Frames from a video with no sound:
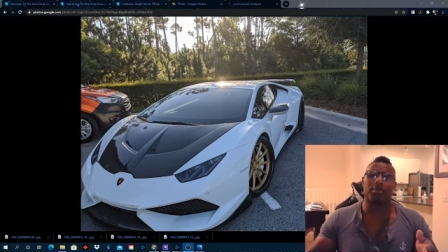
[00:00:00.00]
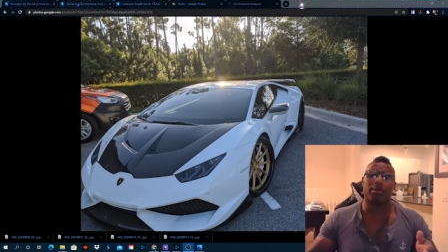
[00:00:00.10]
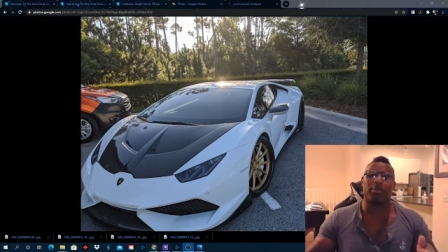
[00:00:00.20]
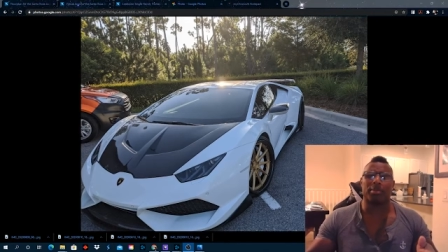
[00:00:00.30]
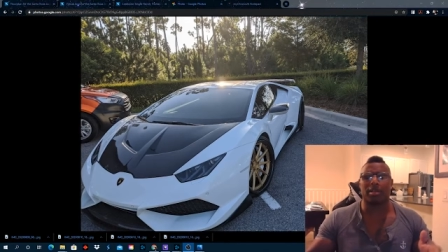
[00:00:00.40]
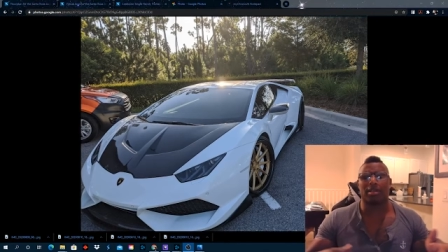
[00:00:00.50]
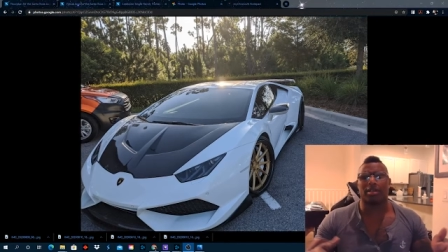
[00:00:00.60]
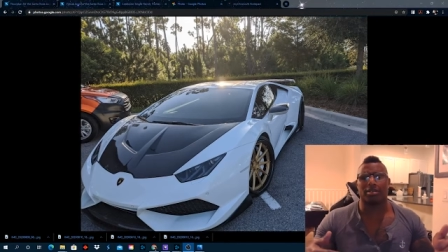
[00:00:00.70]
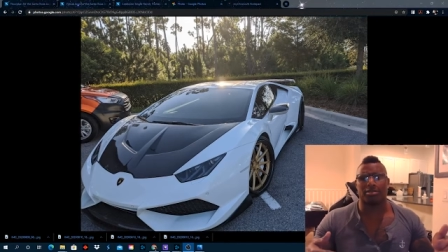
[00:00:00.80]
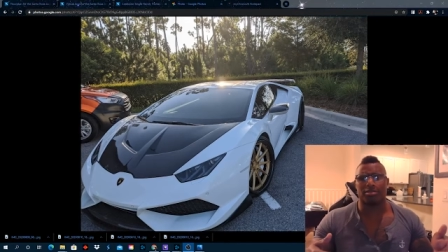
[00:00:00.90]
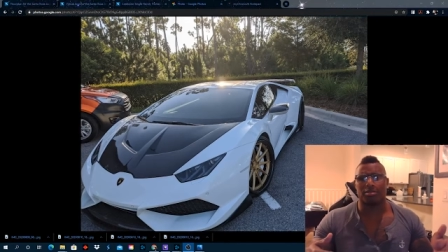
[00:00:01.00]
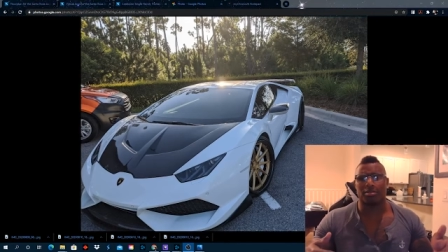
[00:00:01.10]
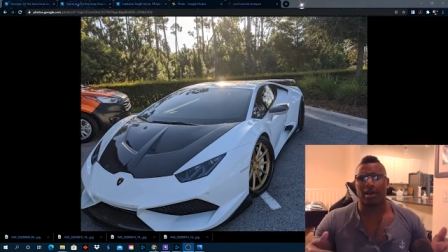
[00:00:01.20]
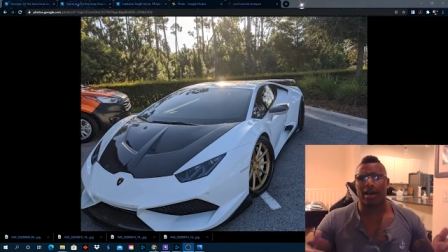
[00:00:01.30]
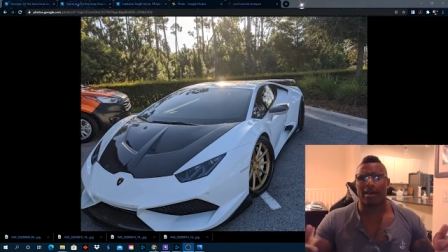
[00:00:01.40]
ability to
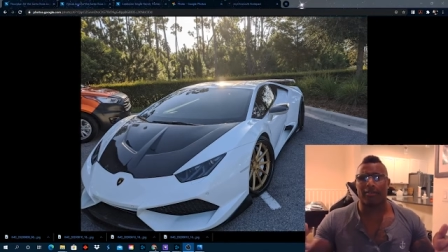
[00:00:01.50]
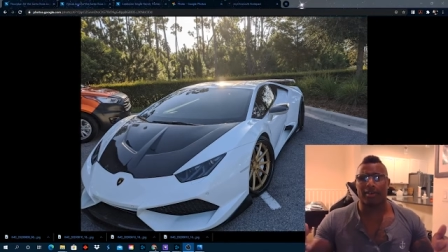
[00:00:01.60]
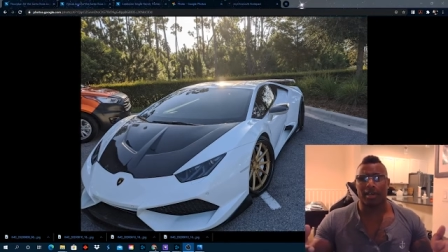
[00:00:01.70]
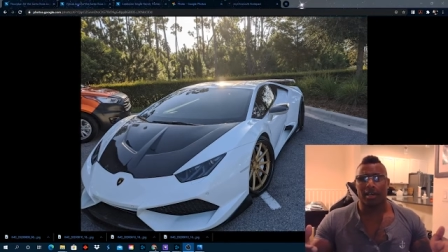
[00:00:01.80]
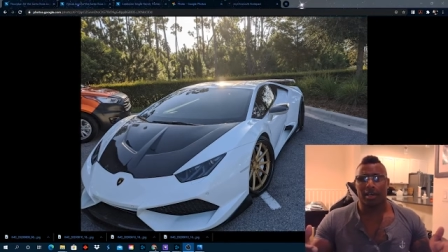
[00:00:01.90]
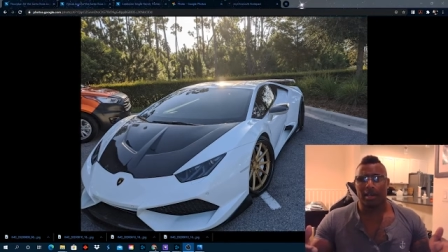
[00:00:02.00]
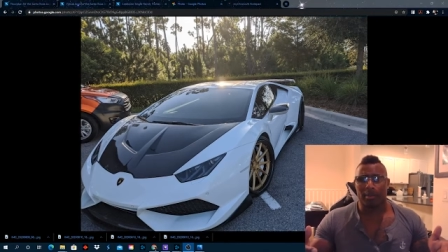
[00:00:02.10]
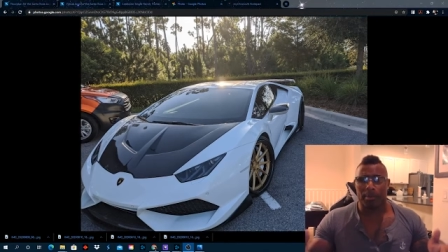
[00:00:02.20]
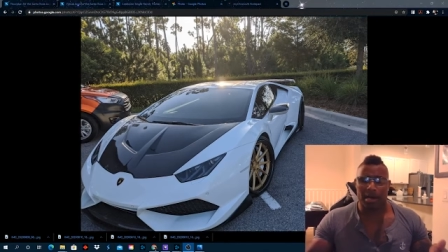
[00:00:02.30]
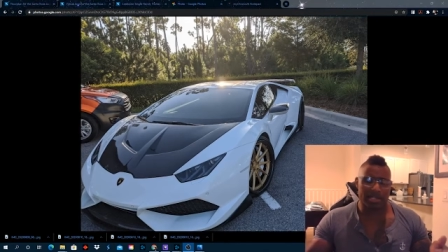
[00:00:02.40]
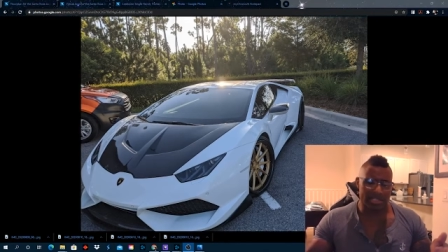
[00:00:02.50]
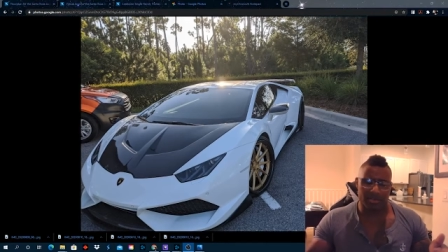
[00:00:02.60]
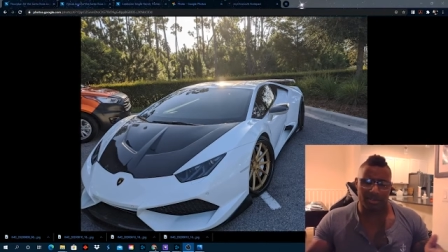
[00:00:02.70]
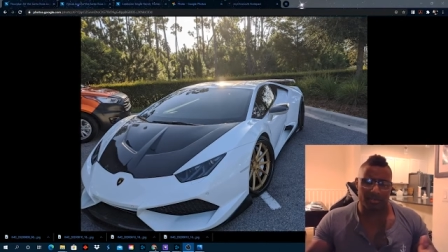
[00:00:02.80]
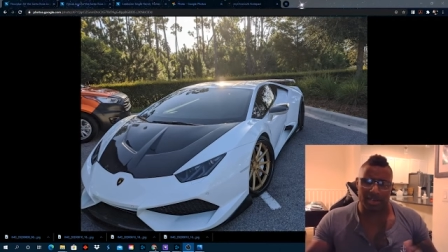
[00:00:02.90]
have a
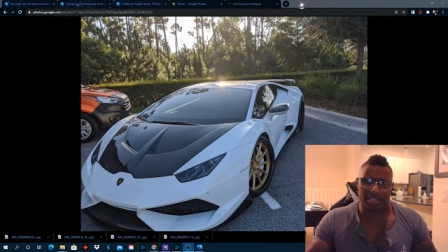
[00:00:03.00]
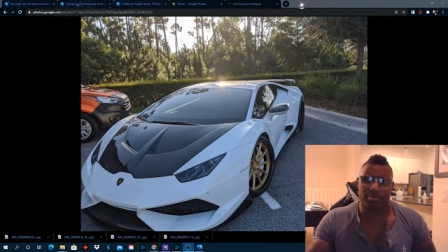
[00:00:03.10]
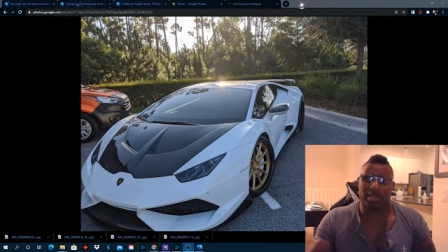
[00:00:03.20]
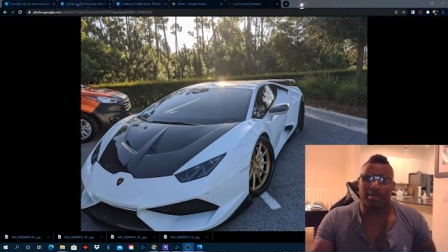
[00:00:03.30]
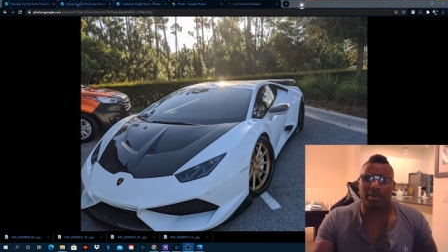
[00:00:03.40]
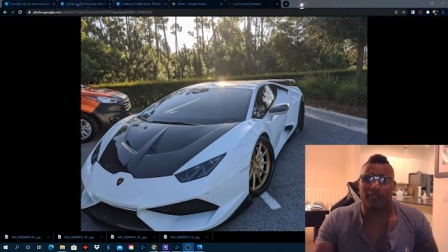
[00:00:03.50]
positive investment in my